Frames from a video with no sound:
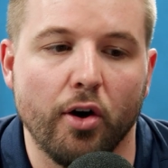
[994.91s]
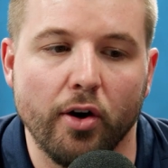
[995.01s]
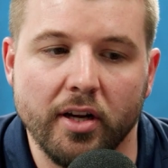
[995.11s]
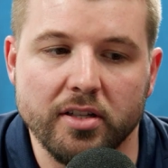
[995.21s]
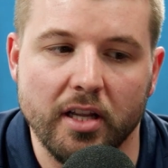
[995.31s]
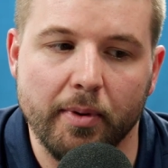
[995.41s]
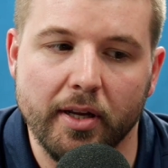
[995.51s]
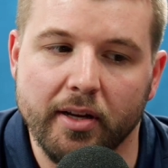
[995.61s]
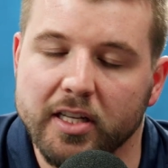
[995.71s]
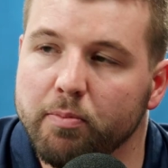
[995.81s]
The earnings
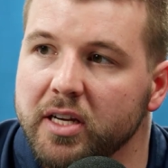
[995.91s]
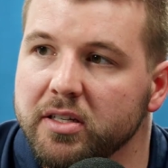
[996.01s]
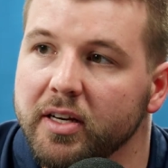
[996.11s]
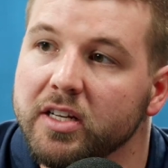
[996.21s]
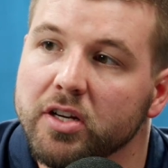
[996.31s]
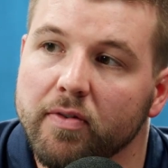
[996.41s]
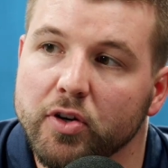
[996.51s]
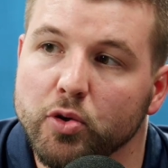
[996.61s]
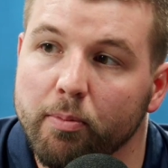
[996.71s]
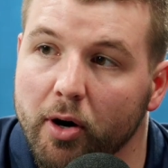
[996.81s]
limit, it's based on each
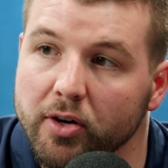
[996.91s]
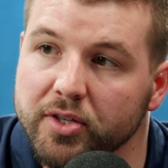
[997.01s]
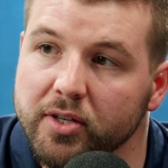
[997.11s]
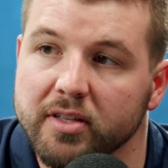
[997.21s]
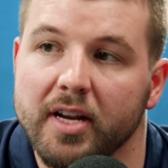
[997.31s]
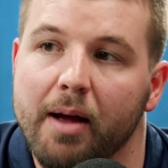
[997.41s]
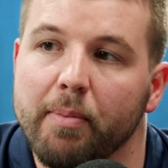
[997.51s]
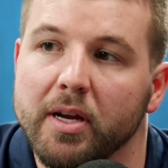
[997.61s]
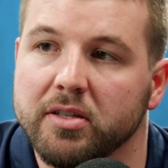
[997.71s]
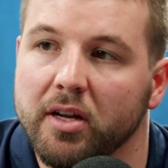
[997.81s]
individual person. It's not
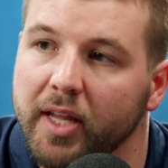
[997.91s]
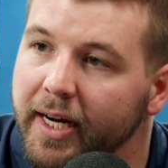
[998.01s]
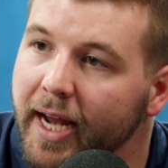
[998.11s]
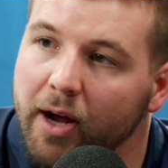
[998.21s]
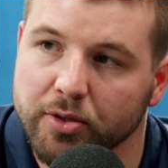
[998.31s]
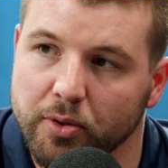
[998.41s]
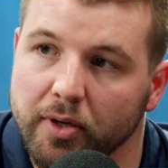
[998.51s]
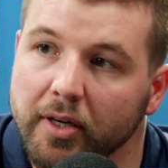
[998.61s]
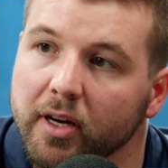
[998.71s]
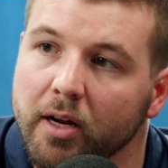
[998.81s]
based on like
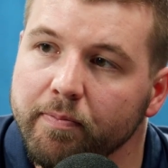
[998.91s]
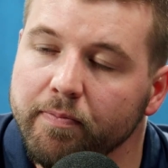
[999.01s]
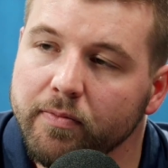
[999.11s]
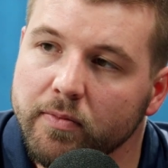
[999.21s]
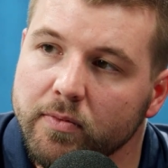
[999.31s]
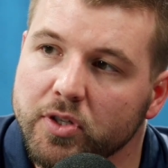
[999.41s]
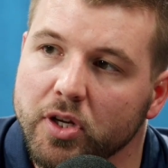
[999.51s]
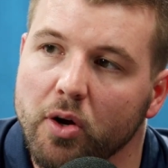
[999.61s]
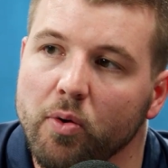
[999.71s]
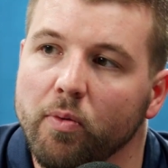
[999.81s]
household income.
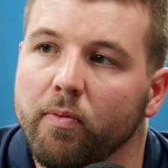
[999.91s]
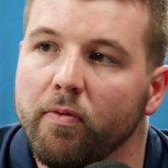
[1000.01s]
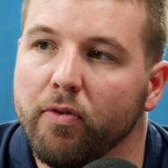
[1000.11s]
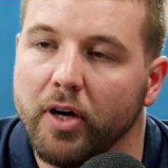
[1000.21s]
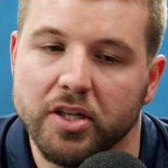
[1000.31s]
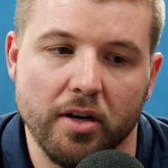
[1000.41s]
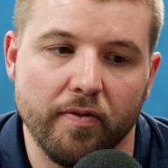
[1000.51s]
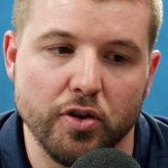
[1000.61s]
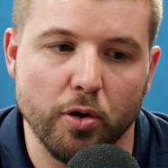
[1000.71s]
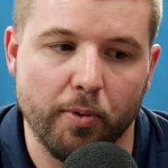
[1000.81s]
So for each
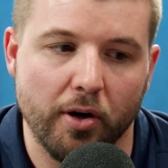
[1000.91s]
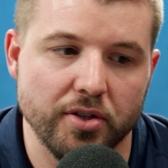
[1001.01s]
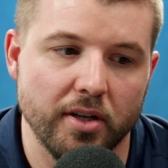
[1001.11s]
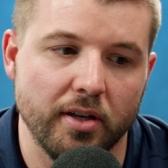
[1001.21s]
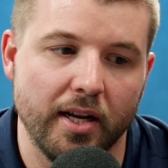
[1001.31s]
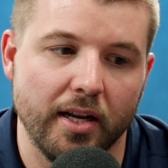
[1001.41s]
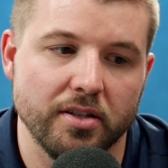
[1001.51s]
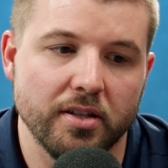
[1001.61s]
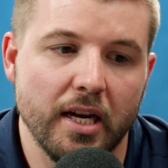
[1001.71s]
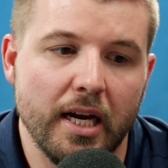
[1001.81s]
individual person,
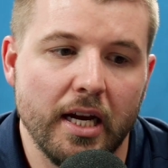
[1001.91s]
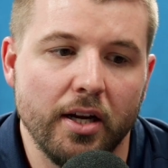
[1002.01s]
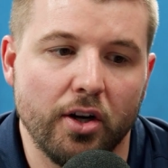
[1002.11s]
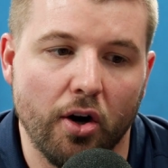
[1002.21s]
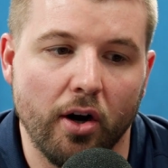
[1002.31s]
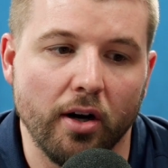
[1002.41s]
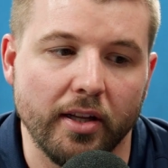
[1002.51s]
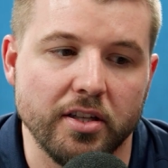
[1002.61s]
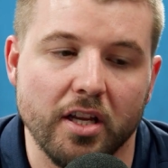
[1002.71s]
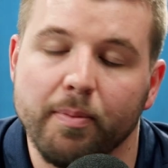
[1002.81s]
it's
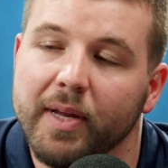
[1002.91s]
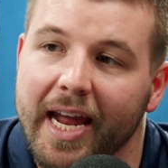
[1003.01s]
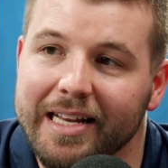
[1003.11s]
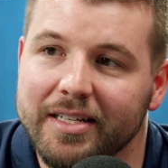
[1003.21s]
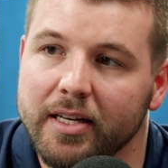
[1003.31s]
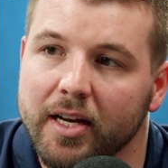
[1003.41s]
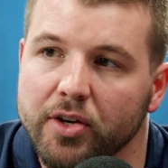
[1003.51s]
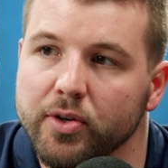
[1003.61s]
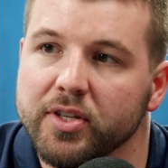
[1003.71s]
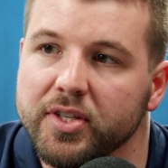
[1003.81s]
currently is going to be
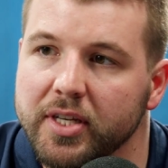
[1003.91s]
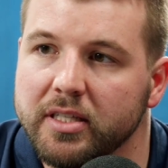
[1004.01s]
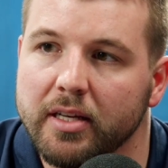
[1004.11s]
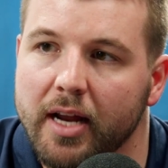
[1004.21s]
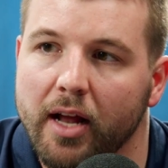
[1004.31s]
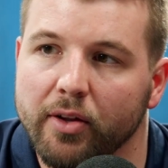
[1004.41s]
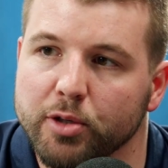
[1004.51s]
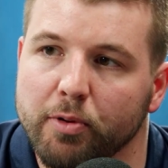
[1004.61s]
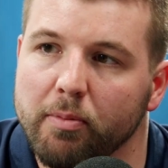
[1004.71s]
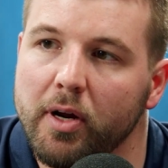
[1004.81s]

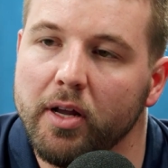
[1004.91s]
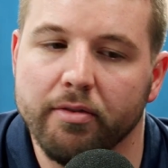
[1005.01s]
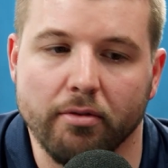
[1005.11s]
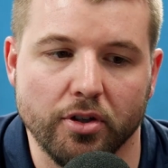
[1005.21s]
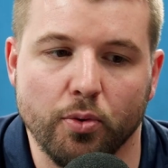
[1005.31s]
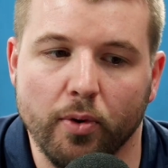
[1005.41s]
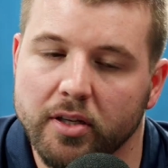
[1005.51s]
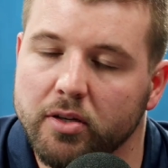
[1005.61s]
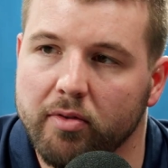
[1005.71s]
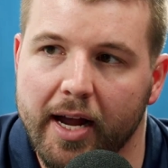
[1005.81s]
$1,860 per month, or
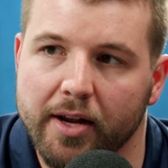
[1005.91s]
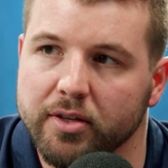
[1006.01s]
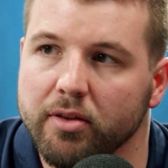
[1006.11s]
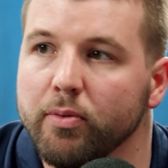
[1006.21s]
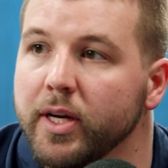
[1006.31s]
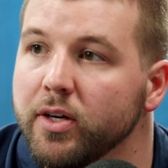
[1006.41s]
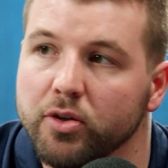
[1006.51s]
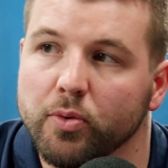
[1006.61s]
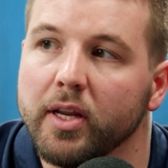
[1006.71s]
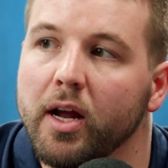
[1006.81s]

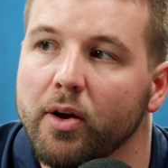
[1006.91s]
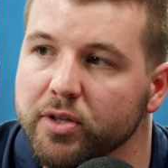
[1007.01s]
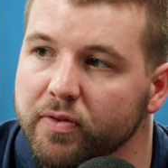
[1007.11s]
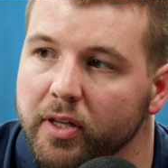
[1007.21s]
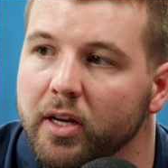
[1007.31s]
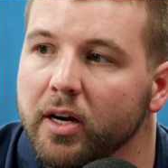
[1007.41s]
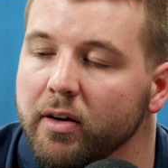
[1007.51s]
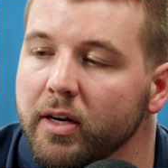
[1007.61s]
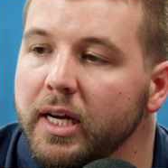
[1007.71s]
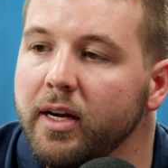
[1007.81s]
$22,320 for the
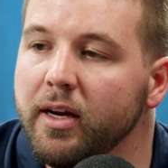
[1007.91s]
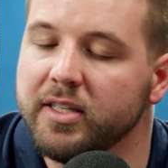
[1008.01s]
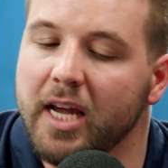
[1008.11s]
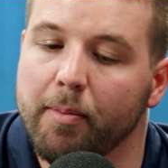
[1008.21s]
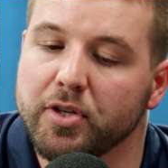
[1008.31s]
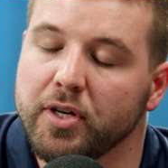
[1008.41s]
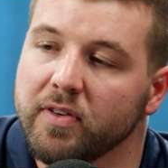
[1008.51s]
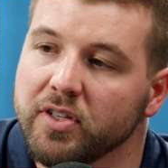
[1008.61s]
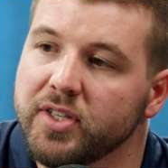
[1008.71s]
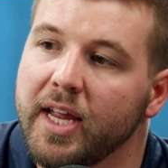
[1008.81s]
year is how much you
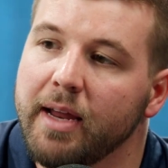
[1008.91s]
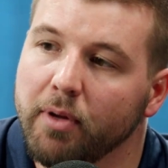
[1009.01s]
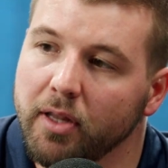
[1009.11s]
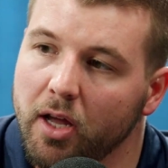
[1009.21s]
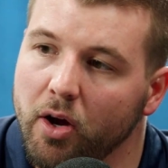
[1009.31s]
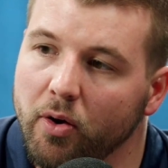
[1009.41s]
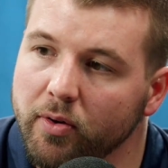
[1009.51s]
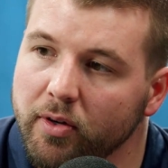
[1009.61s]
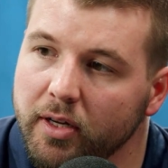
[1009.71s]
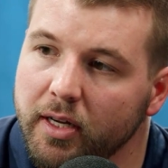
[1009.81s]
have to stay
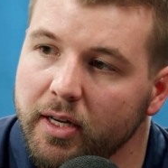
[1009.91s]
below